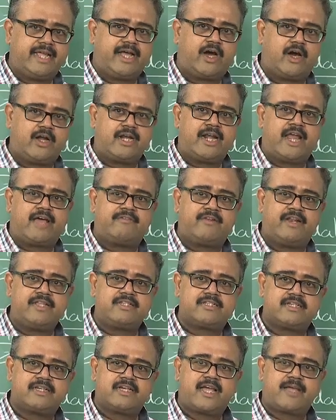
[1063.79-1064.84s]
on an
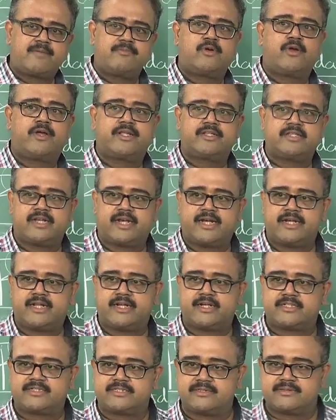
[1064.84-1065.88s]
average I am going in the right
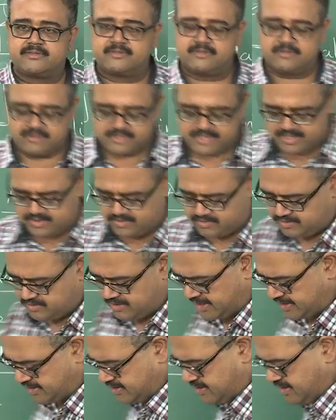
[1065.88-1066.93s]
direction. Okay, so
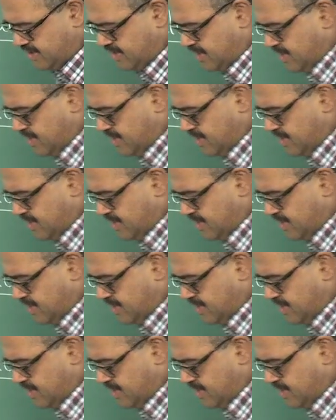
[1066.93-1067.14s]
that's